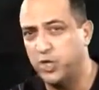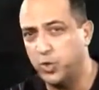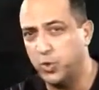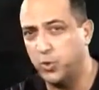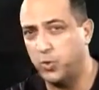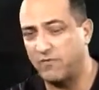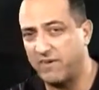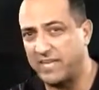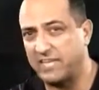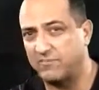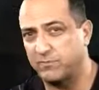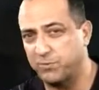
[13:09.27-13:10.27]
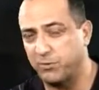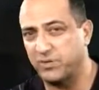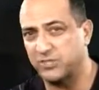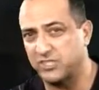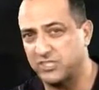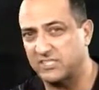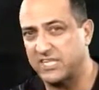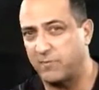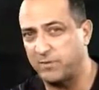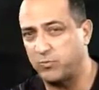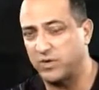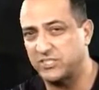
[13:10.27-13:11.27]
Who have I given permission to tell
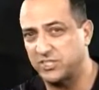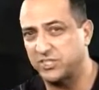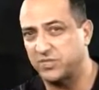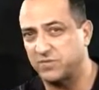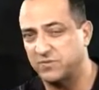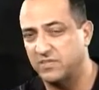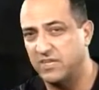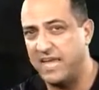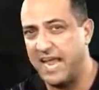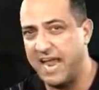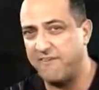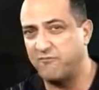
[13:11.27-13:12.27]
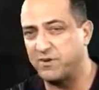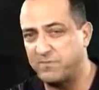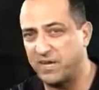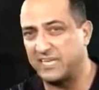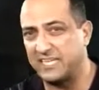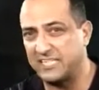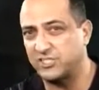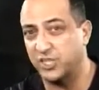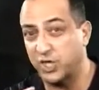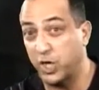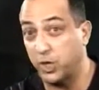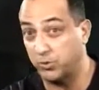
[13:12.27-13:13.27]
me what to do? Everybody needs a
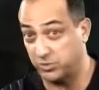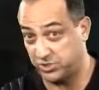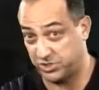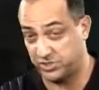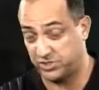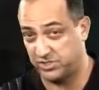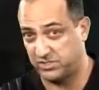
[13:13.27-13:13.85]
coach.